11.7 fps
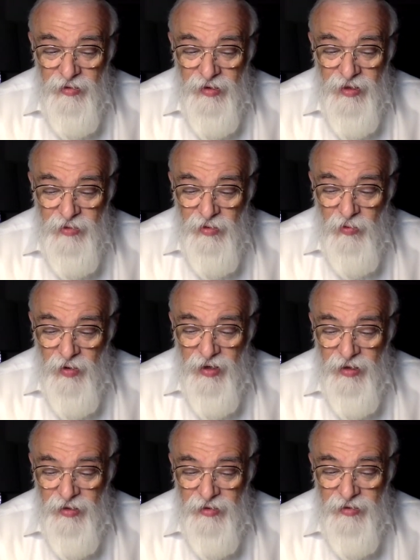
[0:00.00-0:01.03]
That's
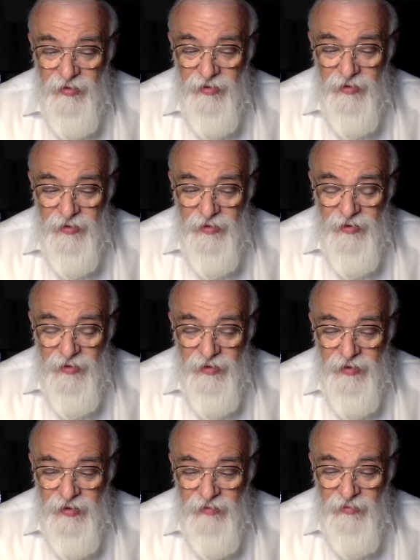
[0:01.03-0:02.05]
required
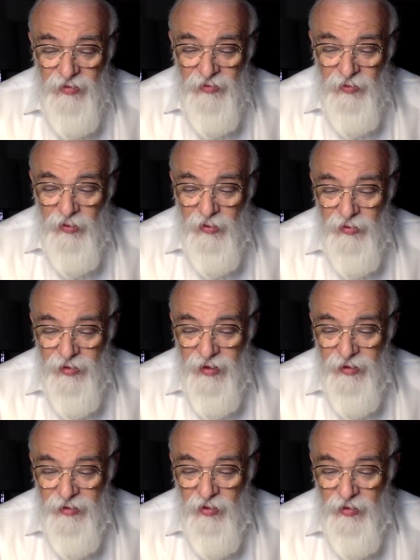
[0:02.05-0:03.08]
before
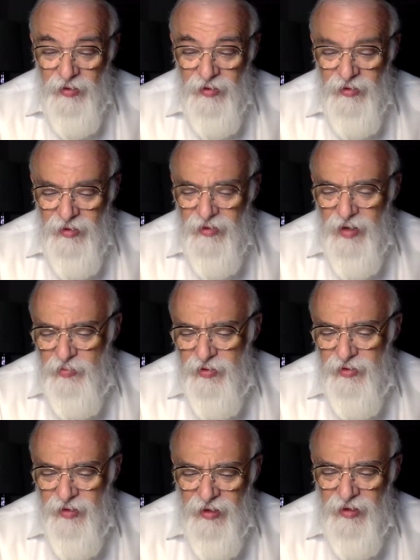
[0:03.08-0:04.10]
then going into depth
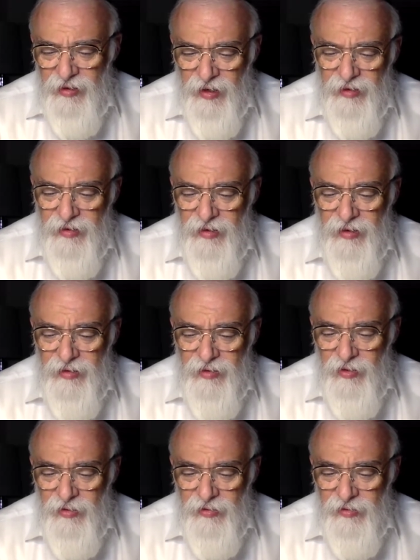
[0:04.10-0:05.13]
and taking the idea to
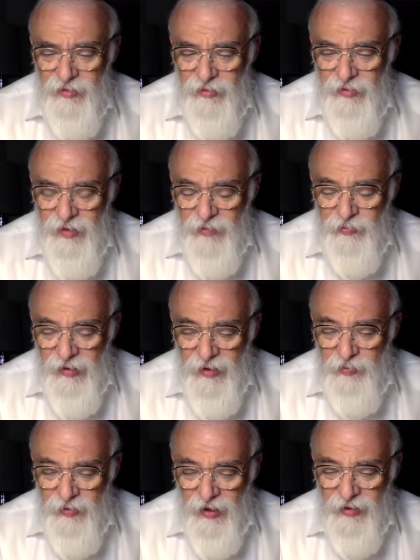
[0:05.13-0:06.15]
you know
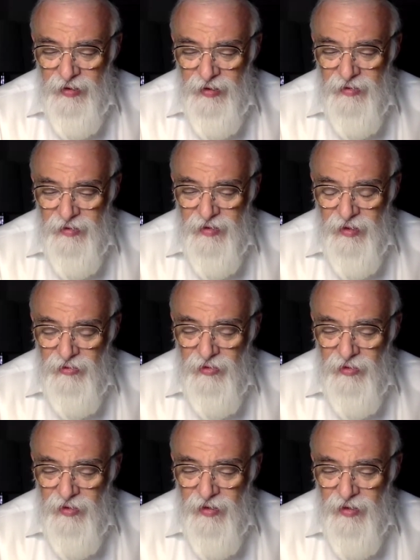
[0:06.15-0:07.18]
applying it,
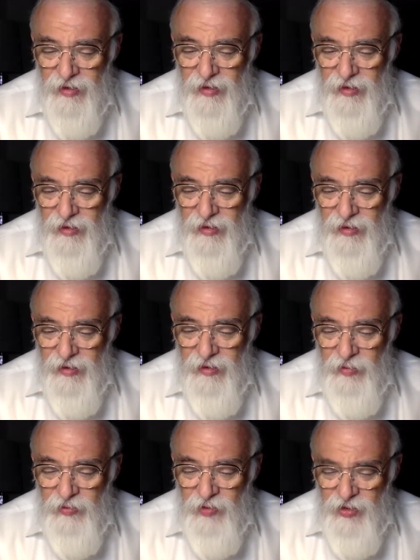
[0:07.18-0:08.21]
etc.
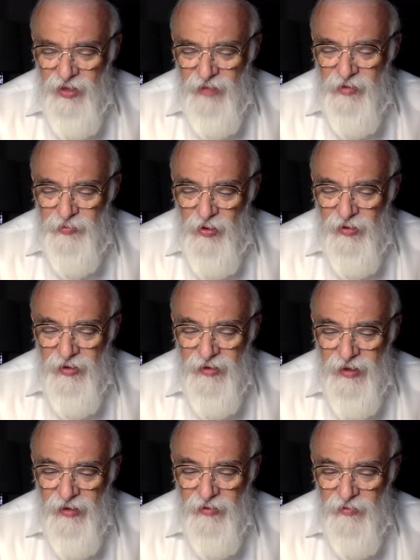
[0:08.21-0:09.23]
And the first got to be broken
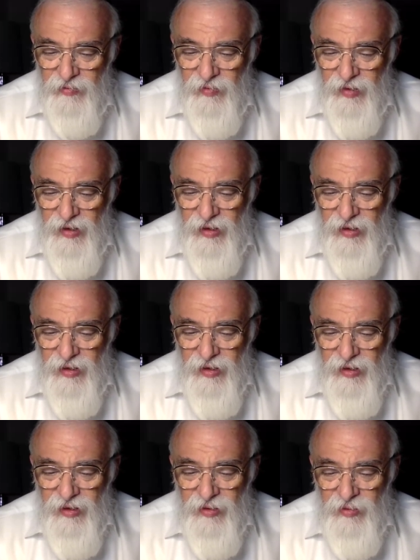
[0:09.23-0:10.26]
down.
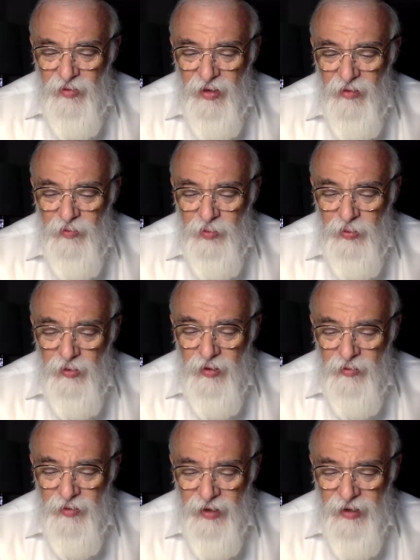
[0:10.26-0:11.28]
Kamei
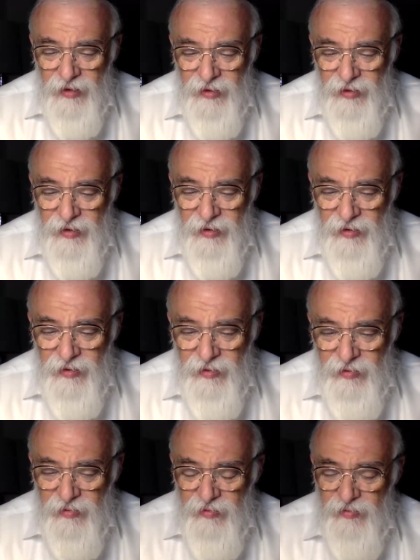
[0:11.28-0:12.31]
pulim, like
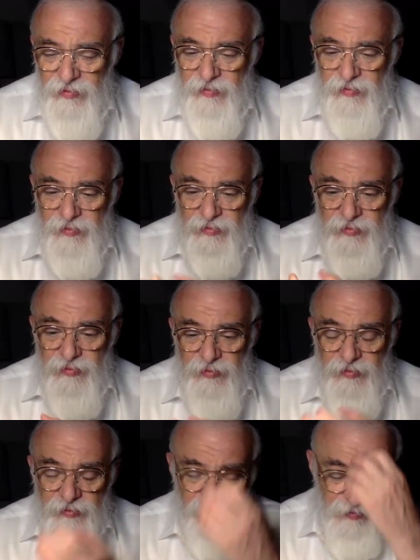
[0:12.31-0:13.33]
uh,
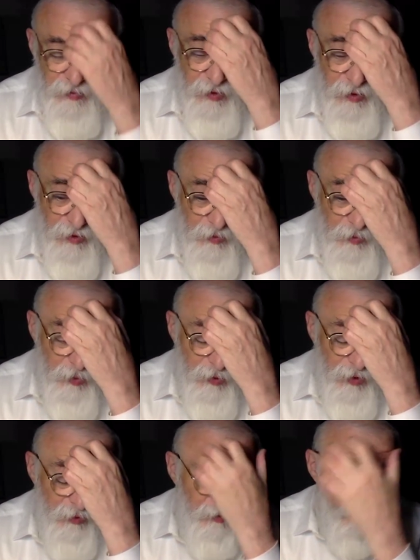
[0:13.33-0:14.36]
uh,
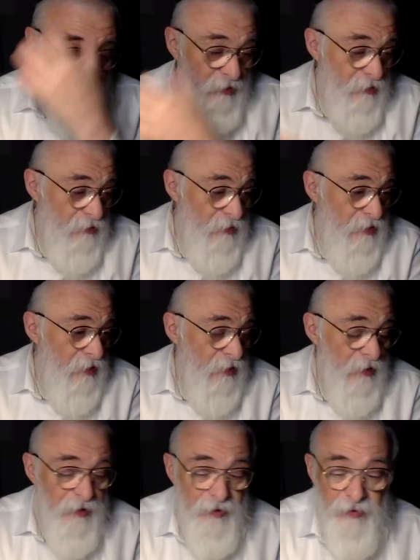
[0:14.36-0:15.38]
pulim, you know, it's
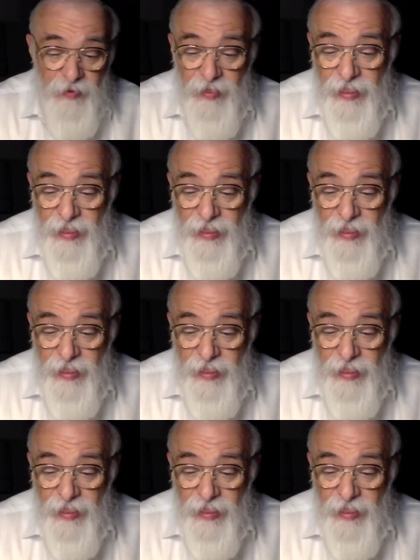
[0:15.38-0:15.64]
uh,